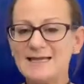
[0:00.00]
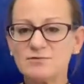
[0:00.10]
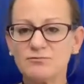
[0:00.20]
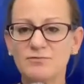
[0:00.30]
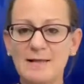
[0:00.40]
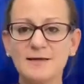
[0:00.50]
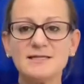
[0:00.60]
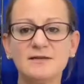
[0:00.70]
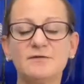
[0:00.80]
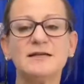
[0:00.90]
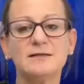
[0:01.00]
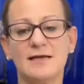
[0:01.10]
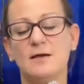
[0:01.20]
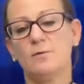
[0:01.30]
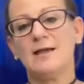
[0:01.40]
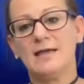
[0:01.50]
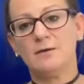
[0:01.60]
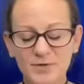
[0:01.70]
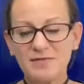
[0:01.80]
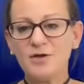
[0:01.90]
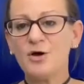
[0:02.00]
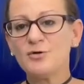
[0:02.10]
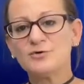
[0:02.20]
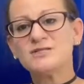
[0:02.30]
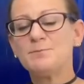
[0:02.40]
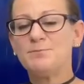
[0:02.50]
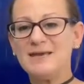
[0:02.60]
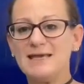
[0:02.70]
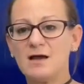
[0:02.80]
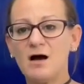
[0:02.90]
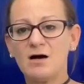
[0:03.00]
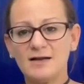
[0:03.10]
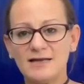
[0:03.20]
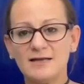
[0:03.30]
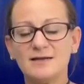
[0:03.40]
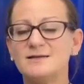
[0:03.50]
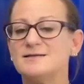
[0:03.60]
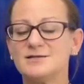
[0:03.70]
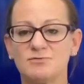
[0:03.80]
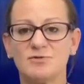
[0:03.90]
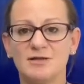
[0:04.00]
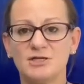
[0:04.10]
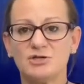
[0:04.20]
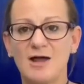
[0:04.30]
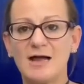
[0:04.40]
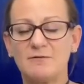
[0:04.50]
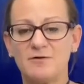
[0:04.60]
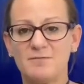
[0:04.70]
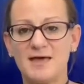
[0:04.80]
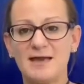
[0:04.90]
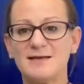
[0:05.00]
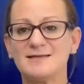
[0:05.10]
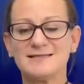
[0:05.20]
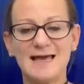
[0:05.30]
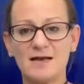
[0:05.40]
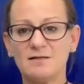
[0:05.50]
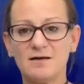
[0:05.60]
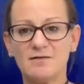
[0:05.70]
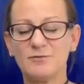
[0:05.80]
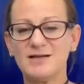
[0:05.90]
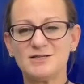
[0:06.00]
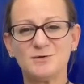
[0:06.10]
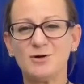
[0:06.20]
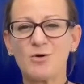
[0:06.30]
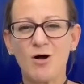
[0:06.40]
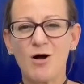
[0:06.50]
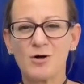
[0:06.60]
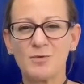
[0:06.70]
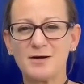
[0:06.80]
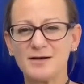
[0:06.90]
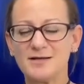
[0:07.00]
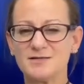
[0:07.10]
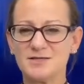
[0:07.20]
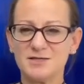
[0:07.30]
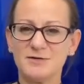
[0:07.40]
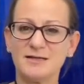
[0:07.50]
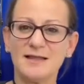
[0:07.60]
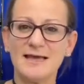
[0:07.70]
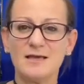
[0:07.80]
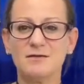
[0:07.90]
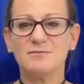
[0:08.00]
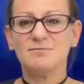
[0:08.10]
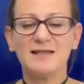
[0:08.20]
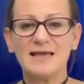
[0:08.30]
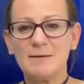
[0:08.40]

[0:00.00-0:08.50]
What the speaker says: relatively lightweight, and the hose being on it doesn't really detract from that. It doesn't add a lot of weight to it or awkwardness to it like you think it